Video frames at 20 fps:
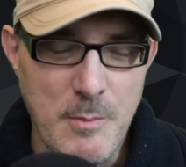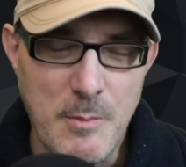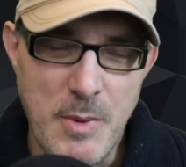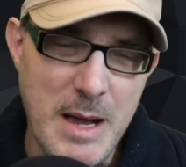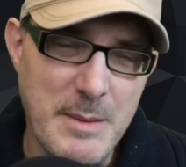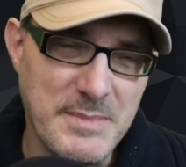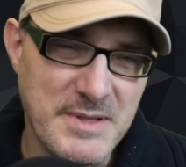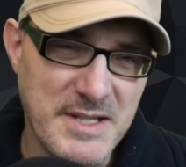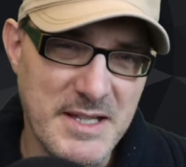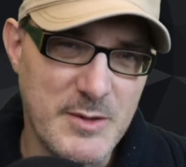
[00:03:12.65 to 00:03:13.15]

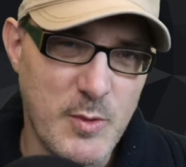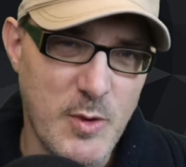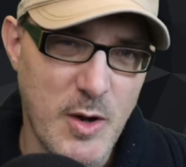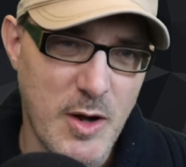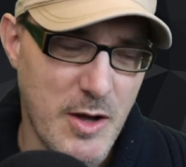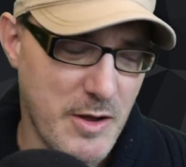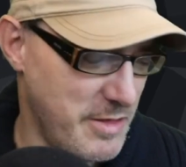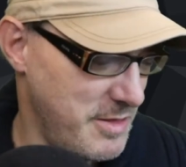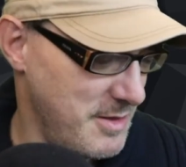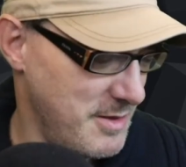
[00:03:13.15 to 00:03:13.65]
perhaps it's
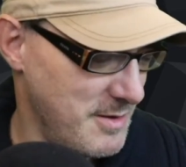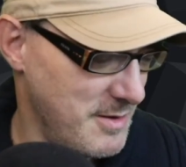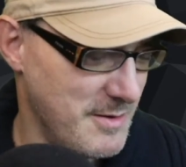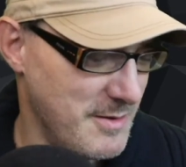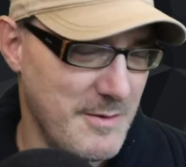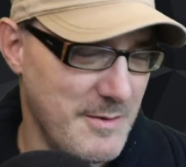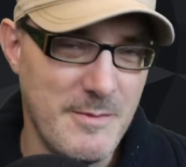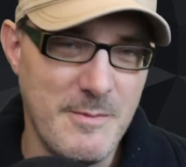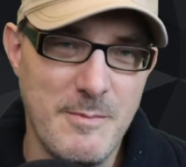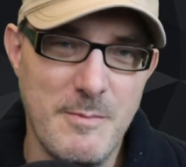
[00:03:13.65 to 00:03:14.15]
worth
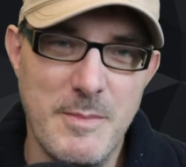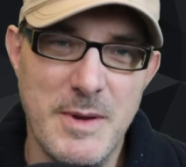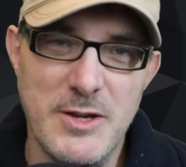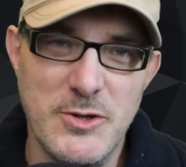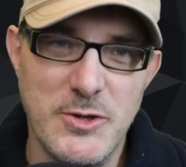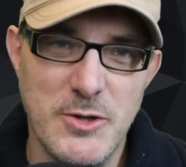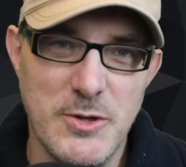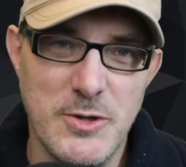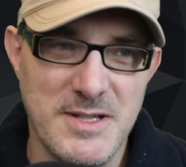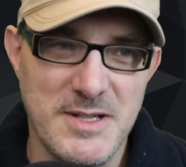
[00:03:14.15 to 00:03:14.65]
me
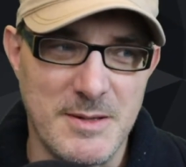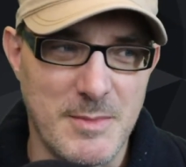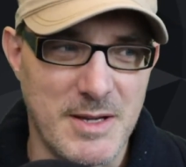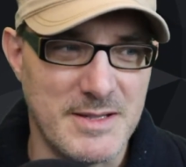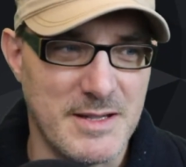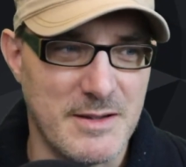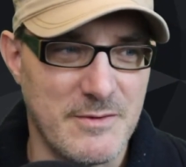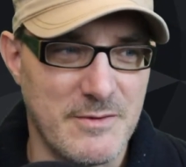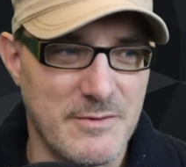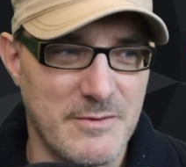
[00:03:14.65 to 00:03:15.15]
introducing
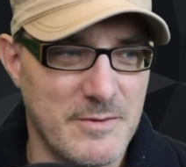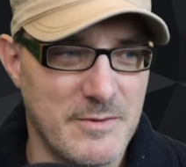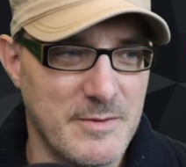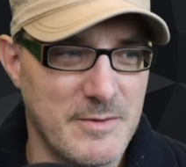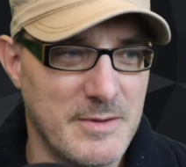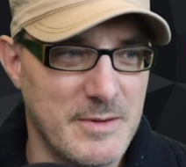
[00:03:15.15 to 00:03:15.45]
myself.